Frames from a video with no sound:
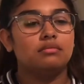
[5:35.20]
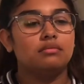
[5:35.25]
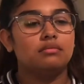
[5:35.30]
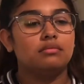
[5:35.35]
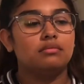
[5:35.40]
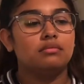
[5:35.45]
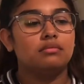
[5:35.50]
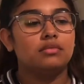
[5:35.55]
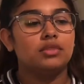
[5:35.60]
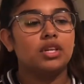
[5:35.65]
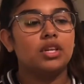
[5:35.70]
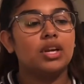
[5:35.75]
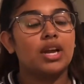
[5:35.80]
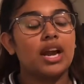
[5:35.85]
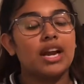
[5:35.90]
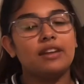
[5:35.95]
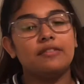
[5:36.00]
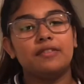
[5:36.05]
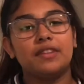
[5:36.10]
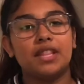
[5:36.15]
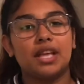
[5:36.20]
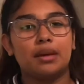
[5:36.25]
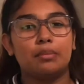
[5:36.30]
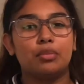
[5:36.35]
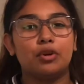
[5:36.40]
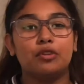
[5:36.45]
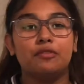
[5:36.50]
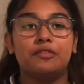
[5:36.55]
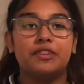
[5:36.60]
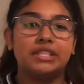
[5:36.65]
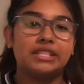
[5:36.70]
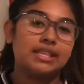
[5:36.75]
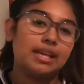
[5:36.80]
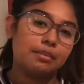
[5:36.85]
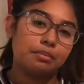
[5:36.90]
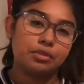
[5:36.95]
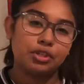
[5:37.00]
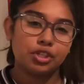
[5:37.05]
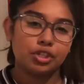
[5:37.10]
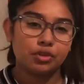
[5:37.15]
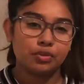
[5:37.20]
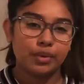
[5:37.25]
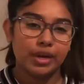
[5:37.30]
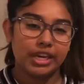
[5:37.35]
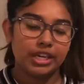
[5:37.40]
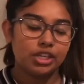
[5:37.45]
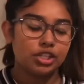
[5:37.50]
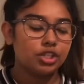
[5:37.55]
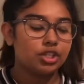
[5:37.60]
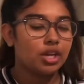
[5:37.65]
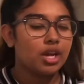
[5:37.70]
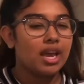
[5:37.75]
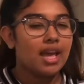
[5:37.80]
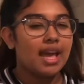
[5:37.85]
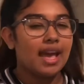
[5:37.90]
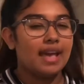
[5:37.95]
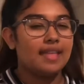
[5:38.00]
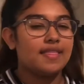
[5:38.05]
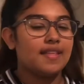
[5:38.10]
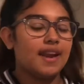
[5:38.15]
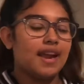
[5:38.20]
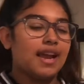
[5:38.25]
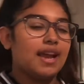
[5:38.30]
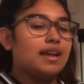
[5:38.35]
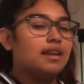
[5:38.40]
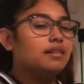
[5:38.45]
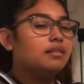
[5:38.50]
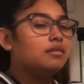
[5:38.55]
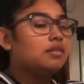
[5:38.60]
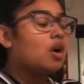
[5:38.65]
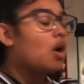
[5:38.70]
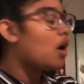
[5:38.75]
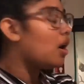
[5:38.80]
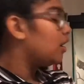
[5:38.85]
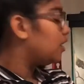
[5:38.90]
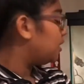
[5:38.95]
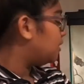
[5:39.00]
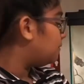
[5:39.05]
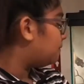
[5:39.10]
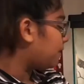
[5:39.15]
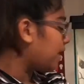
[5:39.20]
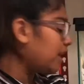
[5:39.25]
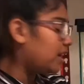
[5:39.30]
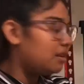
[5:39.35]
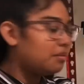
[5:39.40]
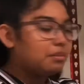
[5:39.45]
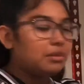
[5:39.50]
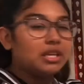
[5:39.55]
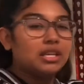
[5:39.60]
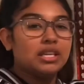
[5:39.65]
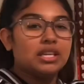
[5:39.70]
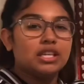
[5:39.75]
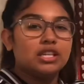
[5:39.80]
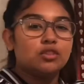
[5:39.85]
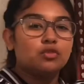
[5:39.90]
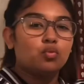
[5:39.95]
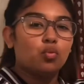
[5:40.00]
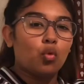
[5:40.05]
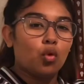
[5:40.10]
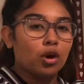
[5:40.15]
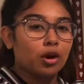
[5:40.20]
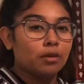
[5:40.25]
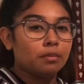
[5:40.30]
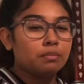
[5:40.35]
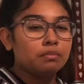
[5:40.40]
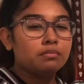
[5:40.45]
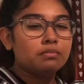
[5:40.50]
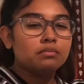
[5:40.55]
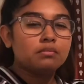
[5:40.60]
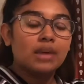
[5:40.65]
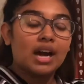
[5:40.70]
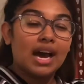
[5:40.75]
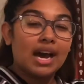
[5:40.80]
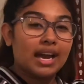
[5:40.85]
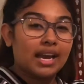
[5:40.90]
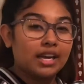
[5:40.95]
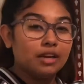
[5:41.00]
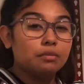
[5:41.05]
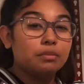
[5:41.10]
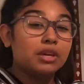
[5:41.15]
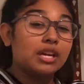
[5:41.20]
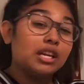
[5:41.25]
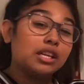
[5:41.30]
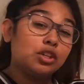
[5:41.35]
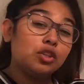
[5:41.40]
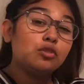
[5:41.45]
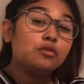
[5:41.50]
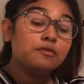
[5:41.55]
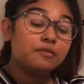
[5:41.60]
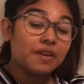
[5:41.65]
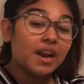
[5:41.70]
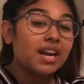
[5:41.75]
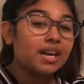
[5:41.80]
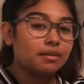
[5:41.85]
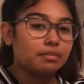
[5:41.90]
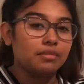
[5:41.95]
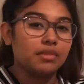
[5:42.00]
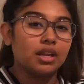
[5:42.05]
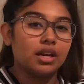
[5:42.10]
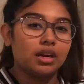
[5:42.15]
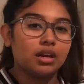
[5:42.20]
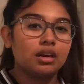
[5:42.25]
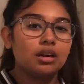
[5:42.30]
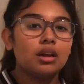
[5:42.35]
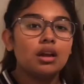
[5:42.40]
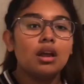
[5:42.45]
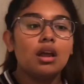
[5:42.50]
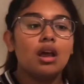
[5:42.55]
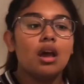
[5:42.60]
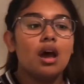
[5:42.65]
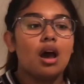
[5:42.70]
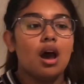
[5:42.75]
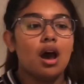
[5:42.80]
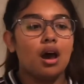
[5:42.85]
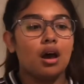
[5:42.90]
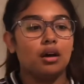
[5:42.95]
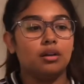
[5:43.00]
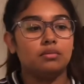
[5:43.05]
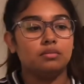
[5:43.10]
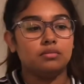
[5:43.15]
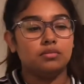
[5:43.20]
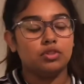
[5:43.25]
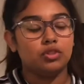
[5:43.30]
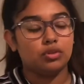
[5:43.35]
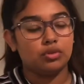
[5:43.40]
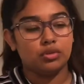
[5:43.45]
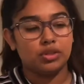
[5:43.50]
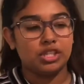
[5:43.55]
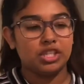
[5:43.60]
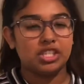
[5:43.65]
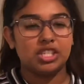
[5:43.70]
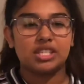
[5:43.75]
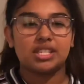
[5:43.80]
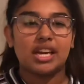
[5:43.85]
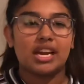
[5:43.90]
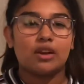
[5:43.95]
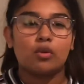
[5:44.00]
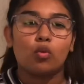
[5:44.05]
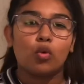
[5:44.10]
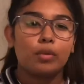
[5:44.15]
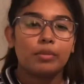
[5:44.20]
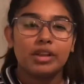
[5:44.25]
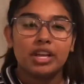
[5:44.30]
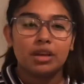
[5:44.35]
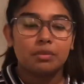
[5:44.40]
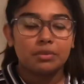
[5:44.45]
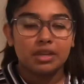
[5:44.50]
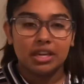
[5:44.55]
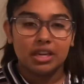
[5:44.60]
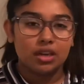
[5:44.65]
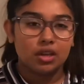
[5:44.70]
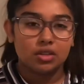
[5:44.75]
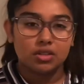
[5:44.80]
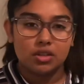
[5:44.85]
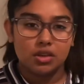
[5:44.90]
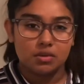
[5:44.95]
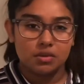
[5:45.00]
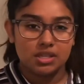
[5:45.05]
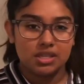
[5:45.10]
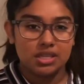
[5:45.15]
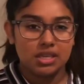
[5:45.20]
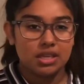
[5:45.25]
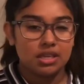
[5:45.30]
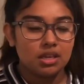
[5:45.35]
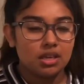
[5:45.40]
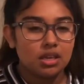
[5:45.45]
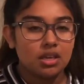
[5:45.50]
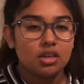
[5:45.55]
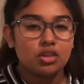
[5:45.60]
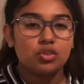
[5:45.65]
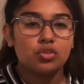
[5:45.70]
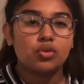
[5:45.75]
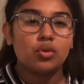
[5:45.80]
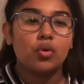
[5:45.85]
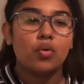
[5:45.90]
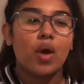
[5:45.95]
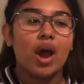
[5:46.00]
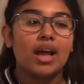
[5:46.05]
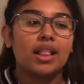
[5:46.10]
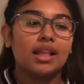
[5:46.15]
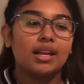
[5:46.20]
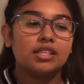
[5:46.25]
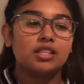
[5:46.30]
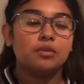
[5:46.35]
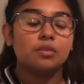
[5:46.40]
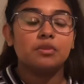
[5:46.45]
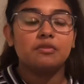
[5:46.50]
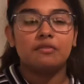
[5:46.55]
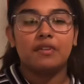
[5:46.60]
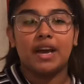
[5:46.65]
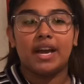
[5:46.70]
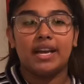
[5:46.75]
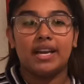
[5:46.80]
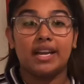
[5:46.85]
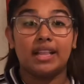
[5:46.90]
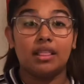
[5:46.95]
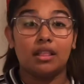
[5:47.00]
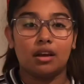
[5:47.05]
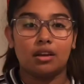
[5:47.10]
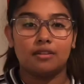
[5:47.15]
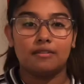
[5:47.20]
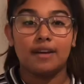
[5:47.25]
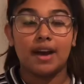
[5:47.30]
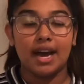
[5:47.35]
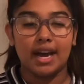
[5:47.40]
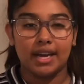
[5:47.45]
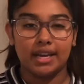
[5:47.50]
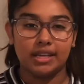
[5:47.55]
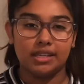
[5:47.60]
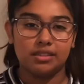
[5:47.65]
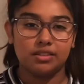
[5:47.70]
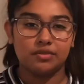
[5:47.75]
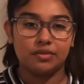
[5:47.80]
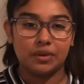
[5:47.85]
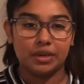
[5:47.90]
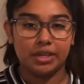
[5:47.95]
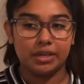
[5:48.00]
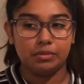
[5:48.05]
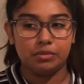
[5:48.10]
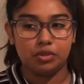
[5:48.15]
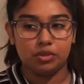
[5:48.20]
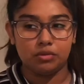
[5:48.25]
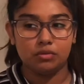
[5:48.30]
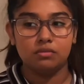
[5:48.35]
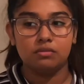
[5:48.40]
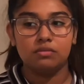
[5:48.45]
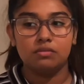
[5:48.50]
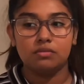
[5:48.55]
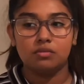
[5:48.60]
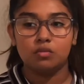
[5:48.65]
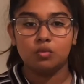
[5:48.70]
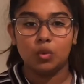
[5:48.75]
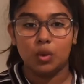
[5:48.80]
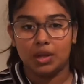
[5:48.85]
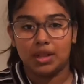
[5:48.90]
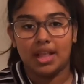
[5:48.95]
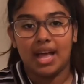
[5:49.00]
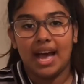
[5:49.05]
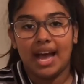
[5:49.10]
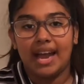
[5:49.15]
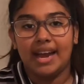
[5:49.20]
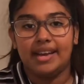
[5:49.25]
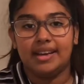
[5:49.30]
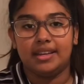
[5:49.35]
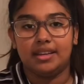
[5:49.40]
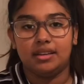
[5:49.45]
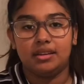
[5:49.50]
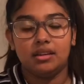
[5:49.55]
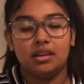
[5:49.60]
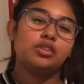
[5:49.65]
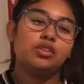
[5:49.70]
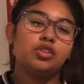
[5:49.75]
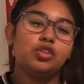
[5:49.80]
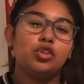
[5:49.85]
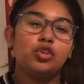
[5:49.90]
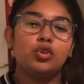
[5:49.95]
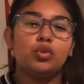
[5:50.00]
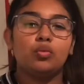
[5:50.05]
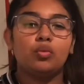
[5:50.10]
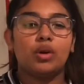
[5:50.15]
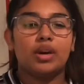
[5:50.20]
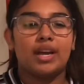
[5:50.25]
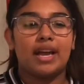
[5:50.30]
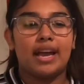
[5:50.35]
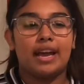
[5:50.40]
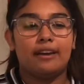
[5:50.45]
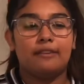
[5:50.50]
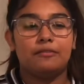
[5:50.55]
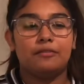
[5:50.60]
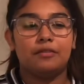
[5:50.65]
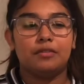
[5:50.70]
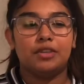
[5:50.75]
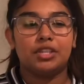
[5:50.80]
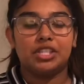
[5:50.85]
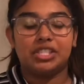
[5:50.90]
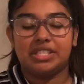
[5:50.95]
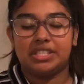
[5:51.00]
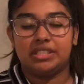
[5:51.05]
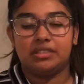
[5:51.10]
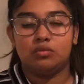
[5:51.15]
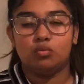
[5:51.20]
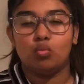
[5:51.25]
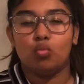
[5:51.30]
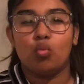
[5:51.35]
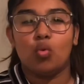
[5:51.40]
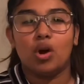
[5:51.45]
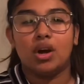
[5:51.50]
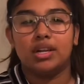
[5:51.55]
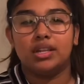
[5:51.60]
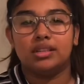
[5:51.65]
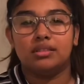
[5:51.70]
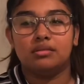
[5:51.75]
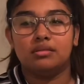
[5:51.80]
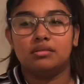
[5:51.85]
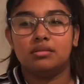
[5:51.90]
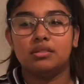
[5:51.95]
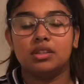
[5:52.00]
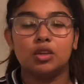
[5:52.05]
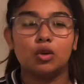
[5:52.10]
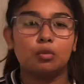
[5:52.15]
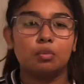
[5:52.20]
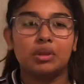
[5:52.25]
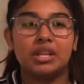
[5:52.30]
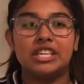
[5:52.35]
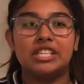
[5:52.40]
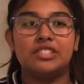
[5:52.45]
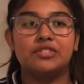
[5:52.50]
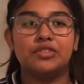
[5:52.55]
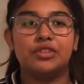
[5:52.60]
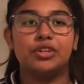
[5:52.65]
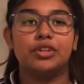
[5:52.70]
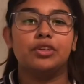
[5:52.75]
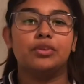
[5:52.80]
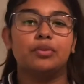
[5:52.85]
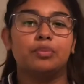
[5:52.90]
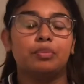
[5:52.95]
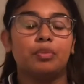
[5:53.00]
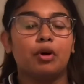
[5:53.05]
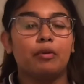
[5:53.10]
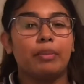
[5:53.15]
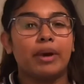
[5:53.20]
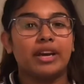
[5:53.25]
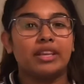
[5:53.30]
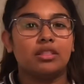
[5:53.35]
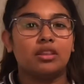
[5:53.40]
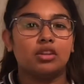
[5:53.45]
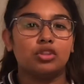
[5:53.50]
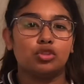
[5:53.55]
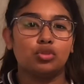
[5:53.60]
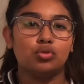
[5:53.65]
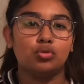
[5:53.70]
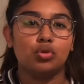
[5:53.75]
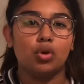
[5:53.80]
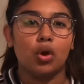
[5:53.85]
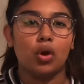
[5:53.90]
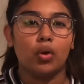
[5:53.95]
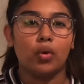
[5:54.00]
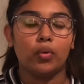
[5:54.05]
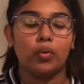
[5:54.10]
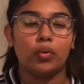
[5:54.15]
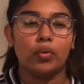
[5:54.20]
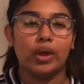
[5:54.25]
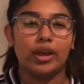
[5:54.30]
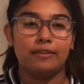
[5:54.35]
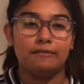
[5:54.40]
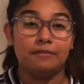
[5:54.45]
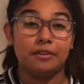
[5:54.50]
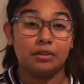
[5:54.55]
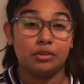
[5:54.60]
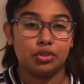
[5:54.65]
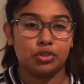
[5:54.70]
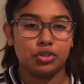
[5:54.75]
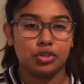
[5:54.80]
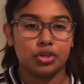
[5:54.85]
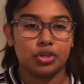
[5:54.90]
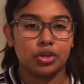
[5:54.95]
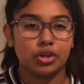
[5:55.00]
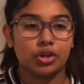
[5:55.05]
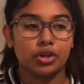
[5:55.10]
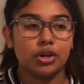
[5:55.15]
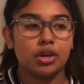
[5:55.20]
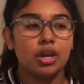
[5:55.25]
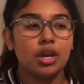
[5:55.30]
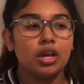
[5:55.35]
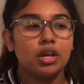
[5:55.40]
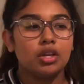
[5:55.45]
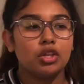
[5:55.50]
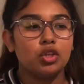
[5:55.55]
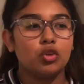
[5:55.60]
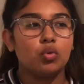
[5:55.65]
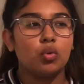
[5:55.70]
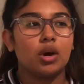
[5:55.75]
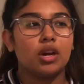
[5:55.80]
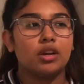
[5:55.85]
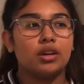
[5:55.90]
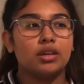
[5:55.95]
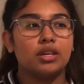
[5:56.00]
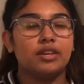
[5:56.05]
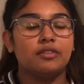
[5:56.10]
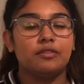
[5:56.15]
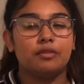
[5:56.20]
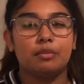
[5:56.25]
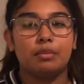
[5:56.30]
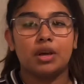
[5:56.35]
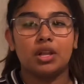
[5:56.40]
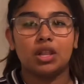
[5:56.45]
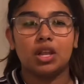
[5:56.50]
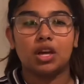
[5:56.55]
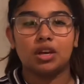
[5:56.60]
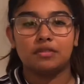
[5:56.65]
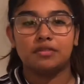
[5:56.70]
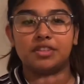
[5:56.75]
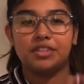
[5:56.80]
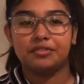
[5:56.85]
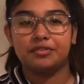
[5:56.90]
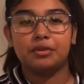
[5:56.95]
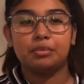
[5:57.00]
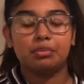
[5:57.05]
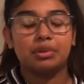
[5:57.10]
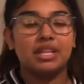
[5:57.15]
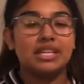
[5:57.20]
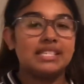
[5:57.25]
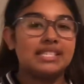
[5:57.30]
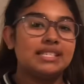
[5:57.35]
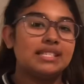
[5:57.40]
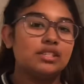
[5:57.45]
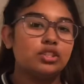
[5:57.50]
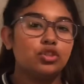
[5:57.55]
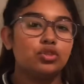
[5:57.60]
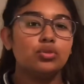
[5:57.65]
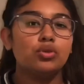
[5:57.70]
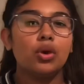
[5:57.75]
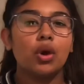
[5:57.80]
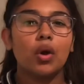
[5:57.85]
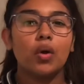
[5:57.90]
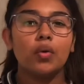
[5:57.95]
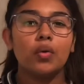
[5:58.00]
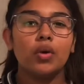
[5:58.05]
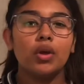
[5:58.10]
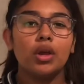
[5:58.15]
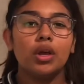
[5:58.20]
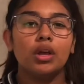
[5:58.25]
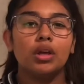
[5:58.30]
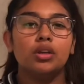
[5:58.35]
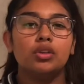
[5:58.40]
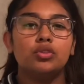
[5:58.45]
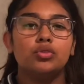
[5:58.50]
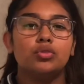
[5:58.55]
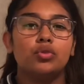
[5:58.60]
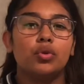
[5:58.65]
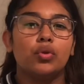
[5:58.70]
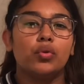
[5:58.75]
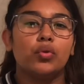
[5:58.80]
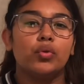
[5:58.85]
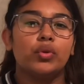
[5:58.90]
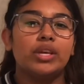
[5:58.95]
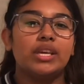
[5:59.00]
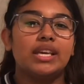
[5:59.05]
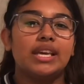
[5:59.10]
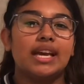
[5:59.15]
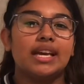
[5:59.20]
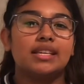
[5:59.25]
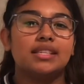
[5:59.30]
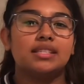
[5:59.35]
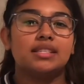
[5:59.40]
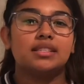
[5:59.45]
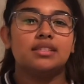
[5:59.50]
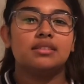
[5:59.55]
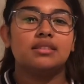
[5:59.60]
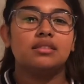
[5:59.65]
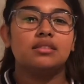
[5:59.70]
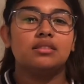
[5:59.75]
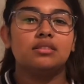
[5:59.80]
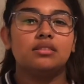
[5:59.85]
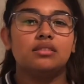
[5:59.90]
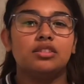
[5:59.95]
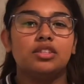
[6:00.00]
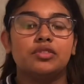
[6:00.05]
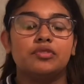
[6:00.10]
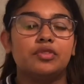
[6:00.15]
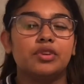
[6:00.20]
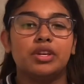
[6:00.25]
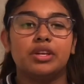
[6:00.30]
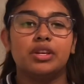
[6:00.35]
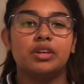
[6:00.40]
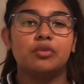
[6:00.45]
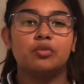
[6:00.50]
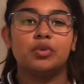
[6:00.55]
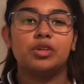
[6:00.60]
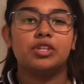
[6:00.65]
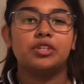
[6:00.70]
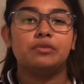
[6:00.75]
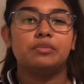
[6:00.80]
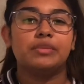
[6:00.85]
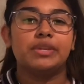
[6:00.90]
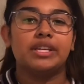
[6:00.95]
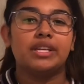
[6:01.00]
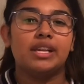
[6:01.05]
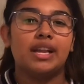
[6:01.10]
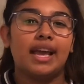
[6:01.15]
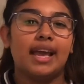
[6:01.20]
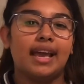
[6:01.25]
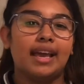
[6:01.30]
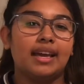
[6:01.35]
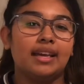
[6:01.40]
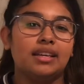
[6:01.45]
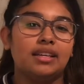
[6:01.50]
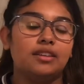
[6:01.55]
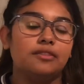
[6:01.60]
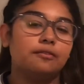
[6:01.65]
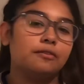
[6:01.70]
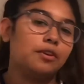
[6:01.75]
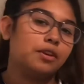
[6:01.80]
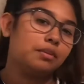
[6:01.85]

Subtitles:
You're kind of in that perfect temperature range. And then I hardly find him in his warm hide, but I do find him there. So he's just kind of warming up, getting all toasty. So I like to provide a lot of hides for him to, well, hide in. You don't want to have just one little place for your ball python to go and feel secure. You want to give him a lot of different places to go, so he has different enrichment and different